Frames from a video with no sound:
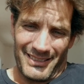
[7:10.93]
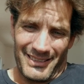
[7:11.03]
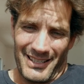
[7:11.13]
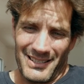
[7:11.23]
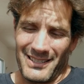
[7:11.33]

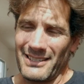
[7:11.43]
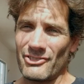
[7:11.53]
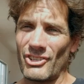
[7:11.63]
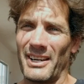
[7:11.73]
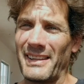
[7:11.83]
It's
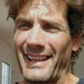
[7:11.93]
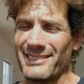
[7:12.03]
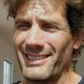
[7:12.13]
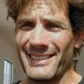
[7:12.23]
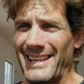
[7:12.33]

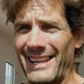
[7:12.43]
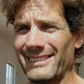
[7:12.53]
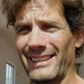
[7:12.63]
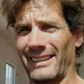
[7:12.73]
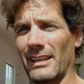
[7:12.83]

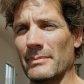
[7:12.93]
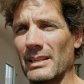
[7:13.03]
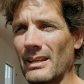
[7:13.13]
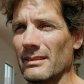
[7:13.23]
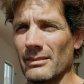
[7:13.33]
gigantic. I mean,
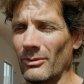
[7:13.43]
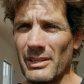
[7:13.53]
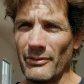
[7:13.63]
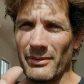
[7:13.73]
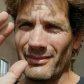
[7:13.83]
and don't
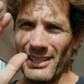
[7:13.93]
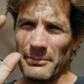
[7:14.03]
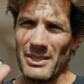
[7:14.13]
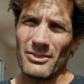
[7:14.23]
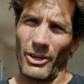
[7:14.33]
even get
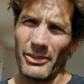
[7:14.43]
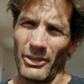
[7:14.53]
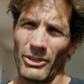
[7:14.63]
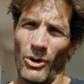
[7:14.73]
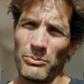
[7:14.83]
me started
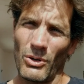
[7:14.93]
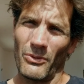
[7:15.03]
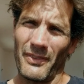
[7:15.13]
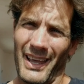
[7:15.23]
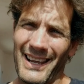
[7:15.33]
on GoPro
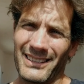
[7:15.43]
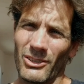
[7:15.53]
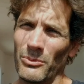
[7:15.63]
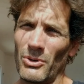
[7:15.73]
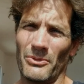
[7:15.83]
9.
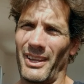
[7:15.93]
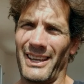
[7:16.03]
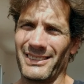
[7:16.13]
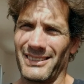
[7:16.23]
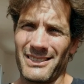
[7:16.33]
GoPro
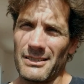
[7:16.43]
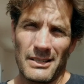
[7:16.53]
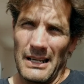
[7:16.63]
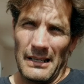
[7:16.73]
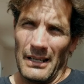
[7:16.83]
9 is
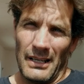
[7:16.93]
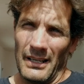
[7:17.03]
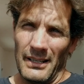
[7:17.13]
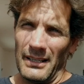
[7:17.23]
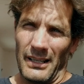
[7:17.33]

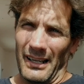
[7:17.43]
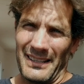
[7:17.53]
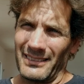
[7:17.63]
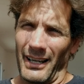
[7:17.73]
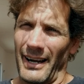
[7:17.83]

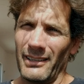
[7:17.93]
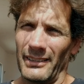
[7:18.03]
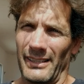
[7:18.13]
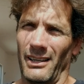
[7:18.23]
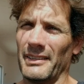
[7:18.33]

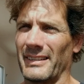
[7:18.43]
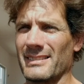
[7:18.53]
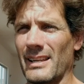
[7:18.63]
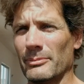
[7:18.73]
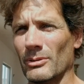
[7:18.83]
entirely
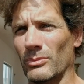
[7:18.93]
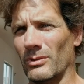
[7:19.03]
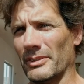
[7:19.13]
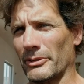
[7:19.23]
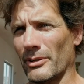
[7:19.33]
unacceptable
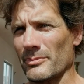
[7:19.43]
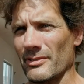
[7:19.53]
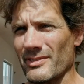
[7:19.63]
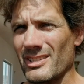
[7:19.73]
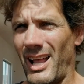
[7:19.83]
in terms
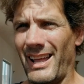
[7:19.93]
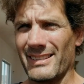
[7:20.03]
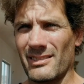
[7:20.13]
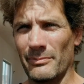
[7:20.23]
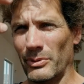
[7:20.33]
of
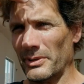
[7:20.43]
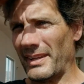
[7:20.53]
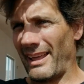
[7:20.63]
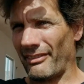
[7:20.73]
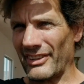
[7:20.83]
size. To put
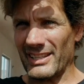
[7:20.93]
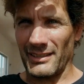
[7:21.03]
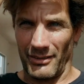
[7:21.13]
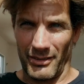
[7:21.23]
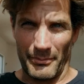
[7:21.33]
that thing
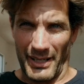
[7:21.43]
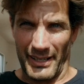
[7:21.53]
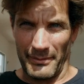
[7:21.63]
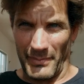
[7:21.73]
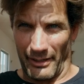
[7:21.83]
on
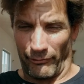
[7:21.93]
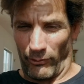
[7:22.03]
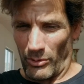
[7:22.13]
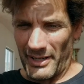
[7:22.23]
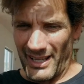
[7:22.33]
my
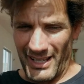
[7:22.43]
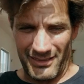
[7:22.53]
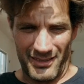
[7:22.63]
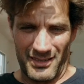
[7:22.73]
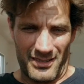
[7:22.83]
forehead
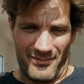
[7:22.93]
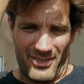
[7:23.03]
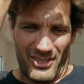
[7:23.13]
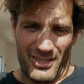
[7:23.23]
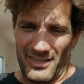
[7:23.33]
is
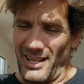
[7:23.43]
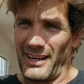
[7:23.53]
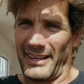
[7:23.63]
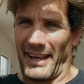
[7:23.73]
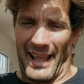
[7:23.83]
just not
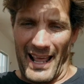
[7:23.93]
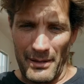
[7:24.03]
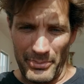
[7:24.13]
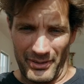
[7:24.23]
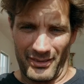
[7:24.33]
going to
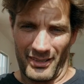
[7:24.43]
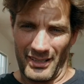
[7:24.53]
happen.